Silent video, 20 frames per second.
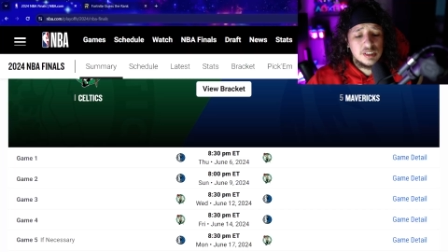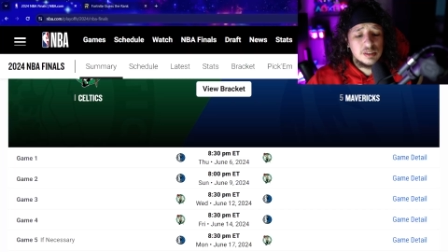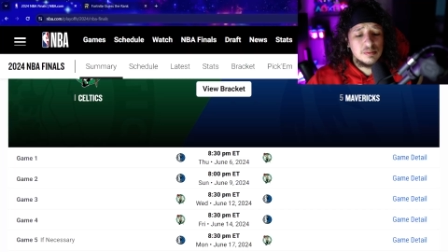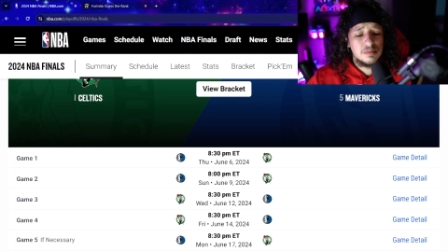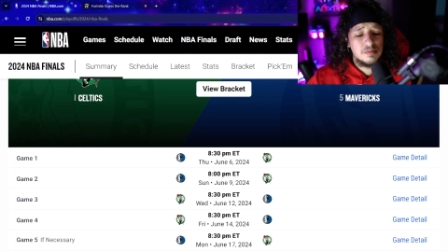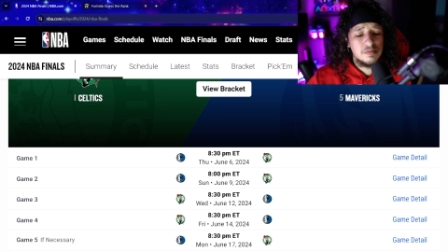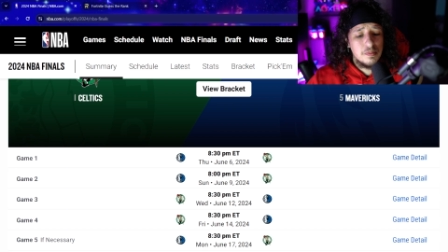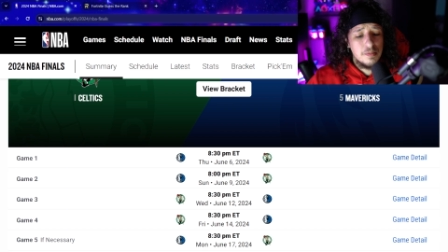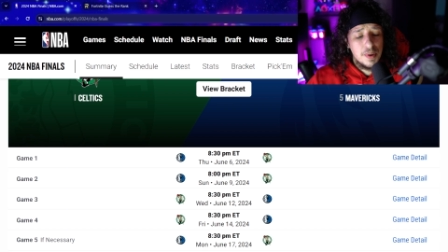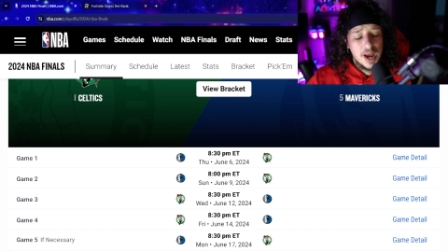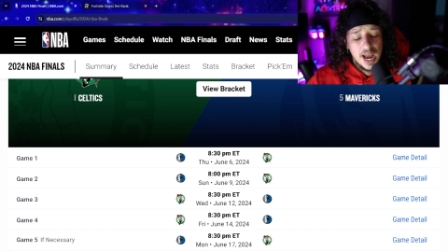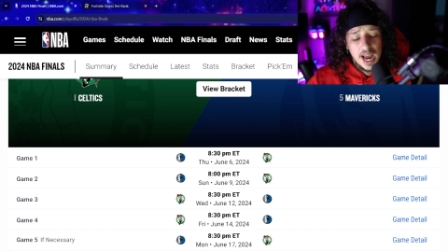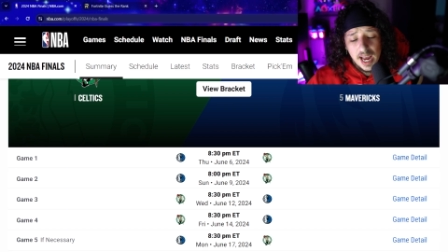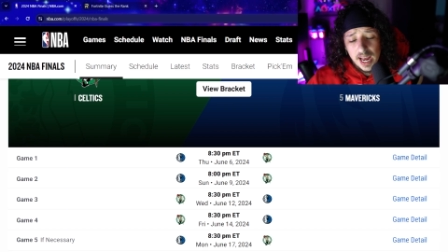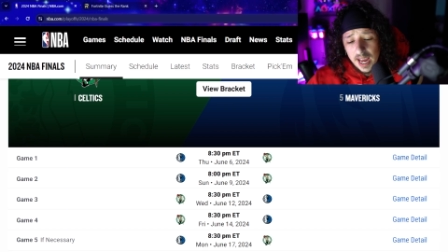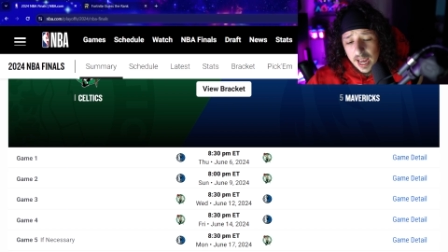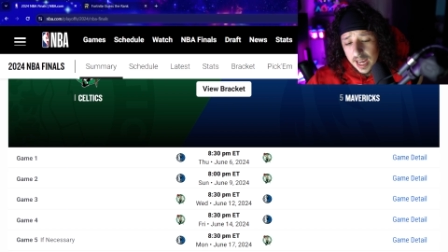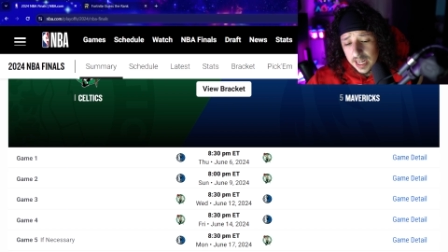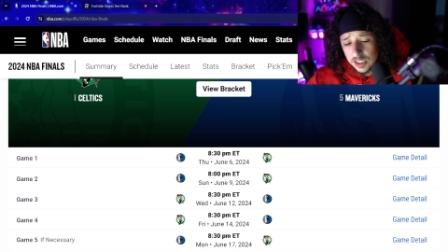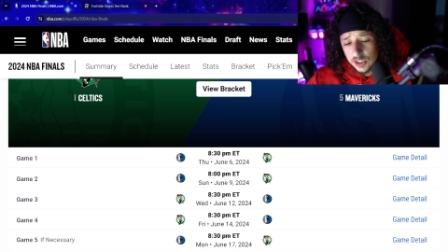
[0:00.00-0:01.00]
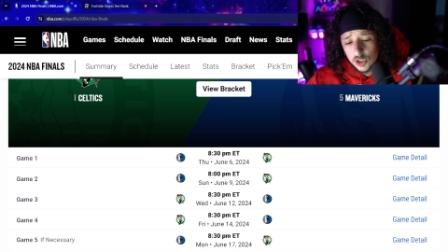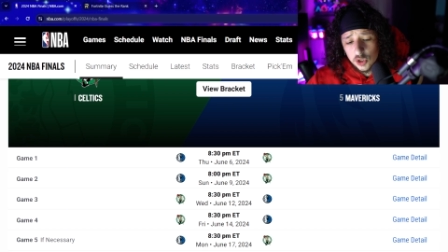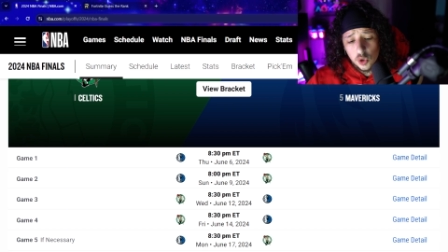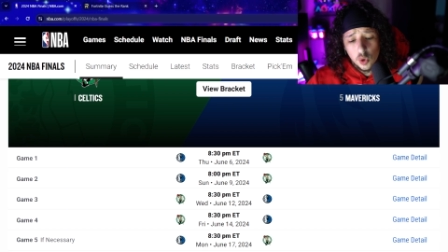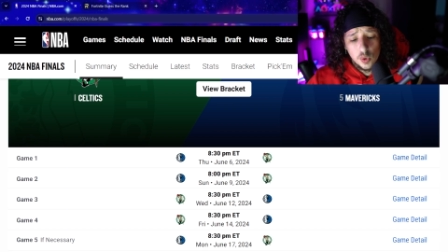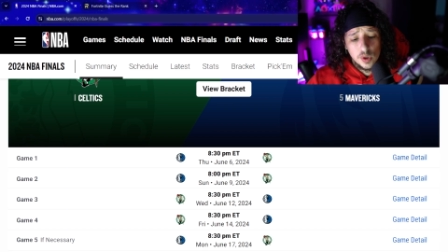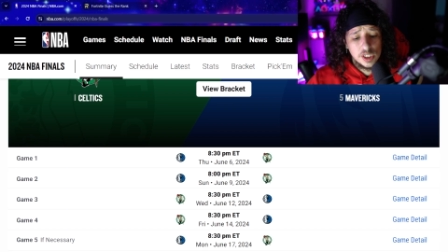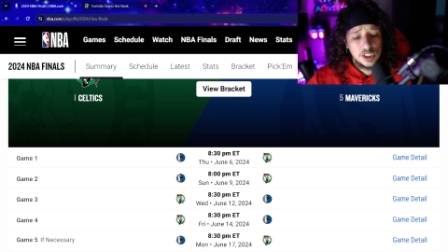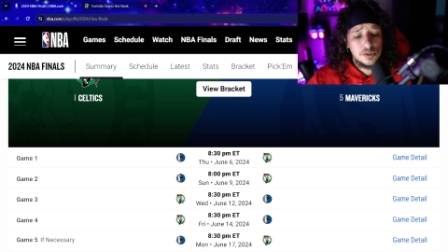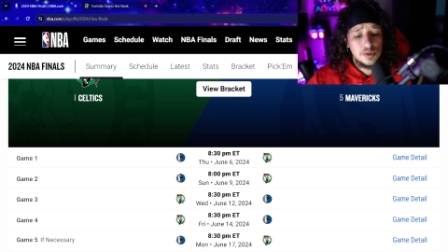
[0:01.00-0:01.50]
some bad
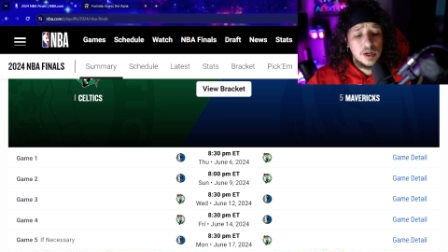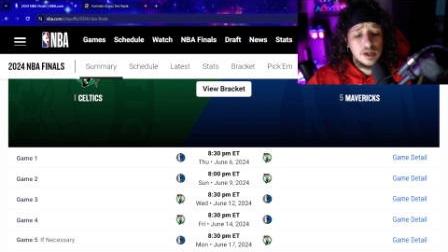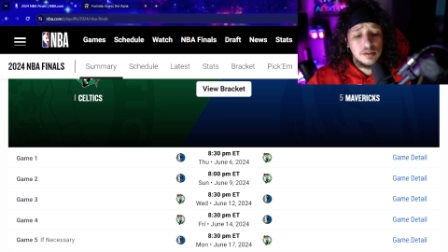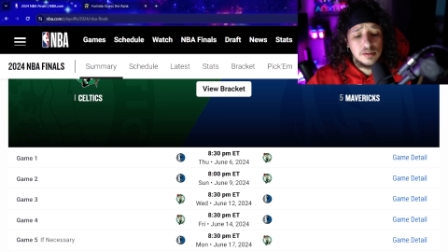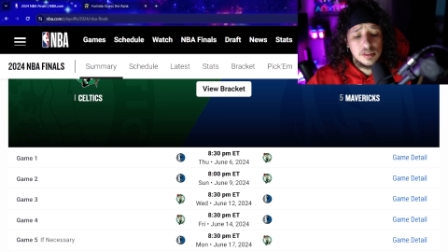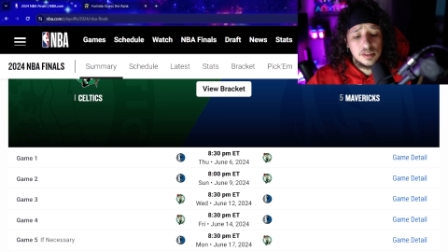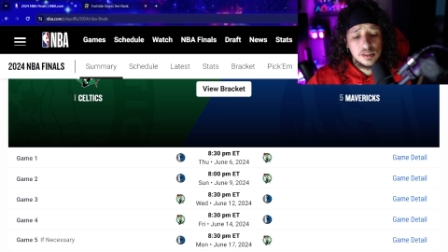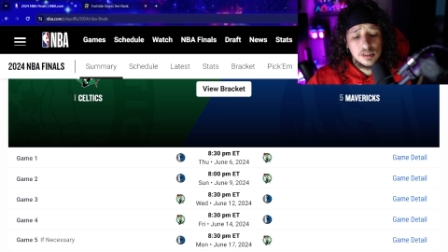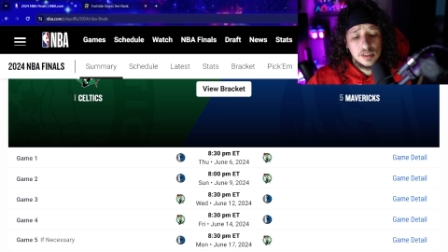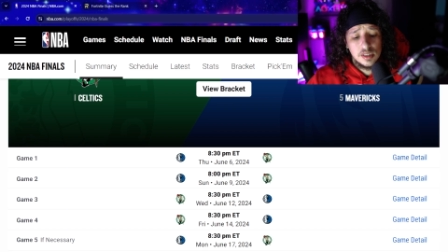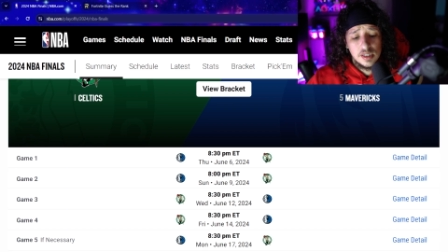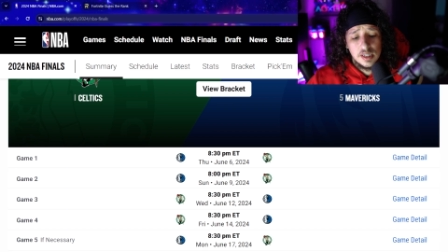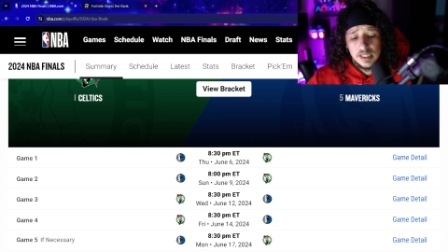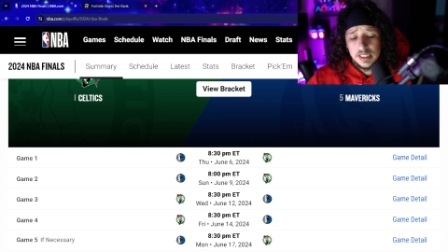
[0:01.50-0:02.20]
scoring droughts.